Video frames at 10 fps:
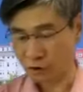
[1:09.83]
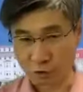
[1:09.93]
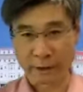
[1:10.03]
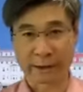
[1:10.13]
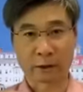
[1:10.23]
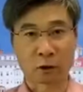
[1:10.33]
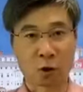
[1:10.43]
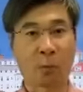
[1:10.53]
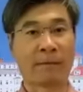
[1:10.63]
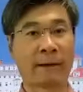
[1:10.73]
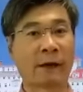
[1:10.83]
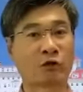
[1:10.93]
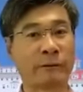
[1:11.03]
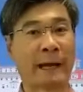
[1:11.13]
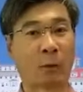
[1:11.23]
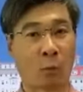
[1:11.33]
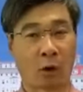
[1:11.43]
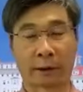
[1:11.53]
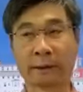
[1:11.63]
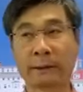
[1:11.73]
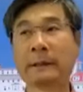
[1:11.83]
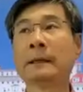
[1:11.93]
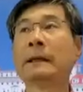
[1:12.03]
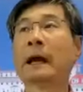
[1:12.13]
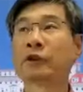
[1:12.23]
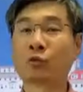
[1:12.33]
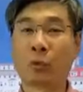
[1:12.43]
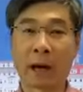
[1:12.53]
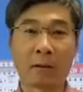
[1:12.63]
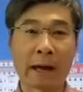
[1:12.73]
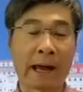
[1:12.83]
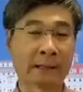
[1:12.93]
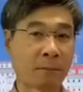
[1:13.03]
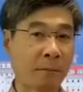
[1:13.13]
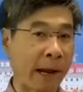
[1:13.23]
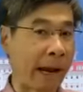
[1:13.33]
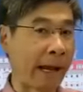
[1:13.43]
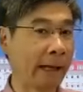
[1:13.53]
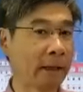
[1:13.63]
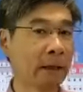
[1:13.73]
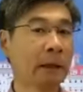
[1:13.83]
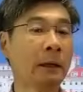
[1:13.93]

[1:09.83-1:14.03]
to create a global financial network, as well as peg